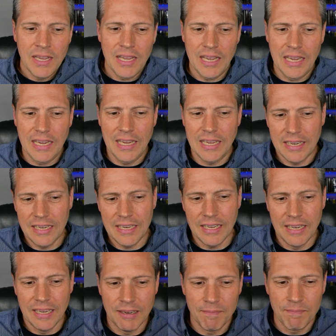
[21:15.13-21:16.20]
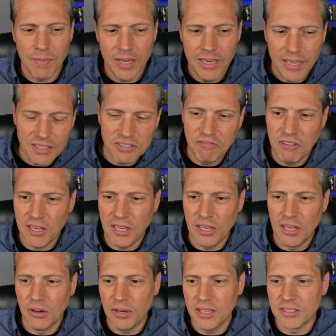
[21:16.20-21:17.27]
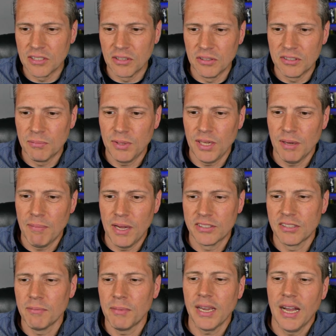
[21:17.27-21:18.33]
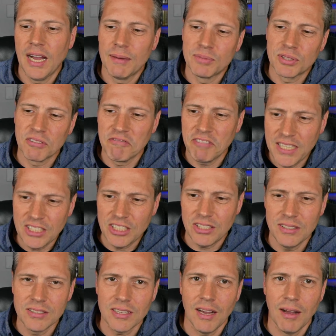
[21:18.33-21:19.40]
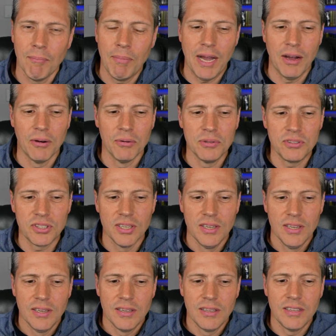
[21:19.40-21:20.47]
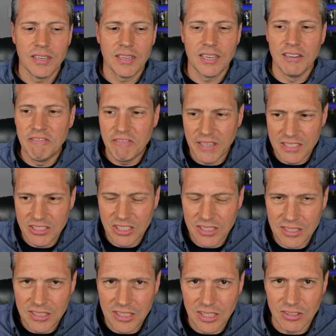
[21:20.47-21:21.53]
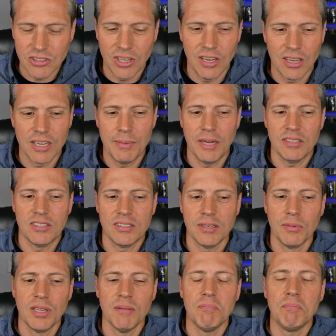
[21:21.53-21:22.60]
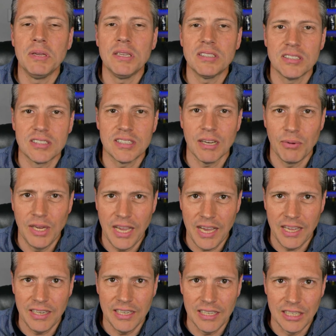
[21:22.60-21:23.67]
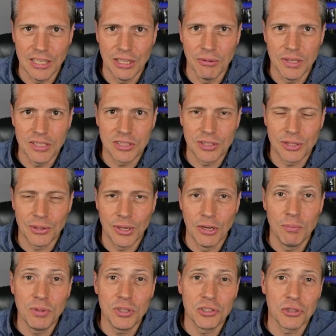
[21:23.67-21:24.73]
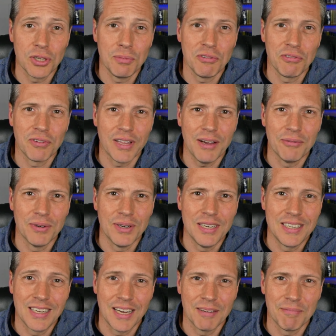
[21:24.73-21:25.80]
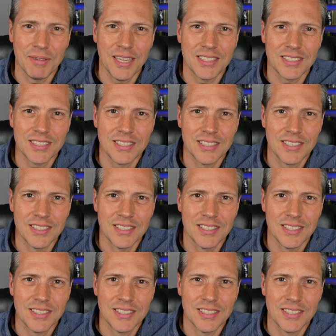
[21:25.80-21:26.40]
And my next video is going to be about some of my observations about the convention this year and talk about some of the business that we had to deal with. So I hope you'll join me for that one. God bless.